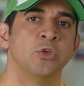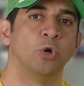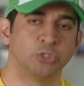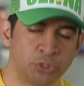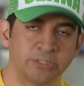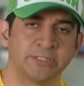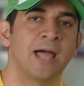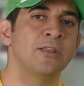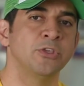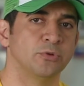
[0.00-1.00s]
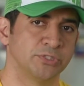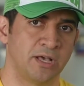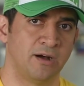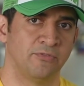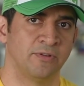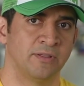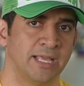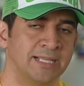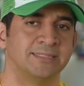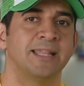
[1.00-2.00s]
What you're telling yourself
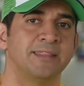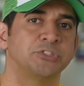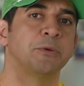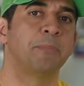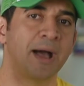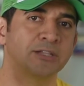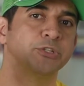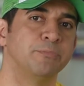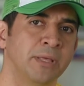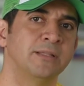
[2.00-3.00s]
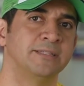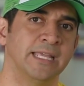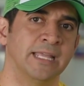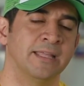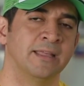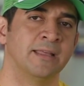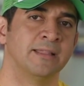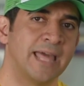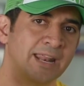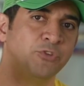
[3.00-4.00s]
is that there's a possibility
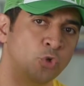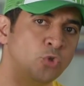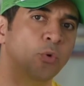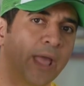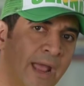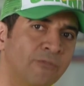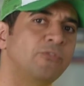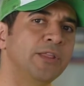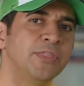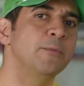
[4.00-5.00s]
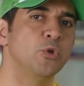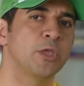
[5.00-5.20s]
that if you do everything you